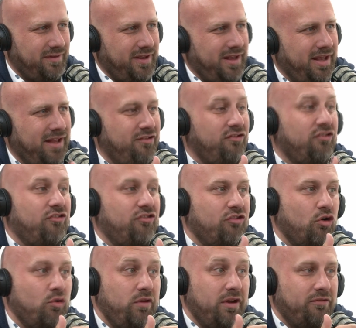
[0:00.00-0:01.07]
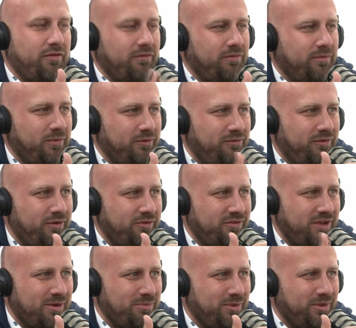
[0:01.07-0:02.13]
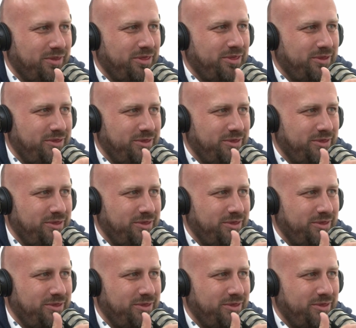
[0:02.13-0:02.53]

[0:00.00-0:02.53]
it's just so different from the first couple yeah.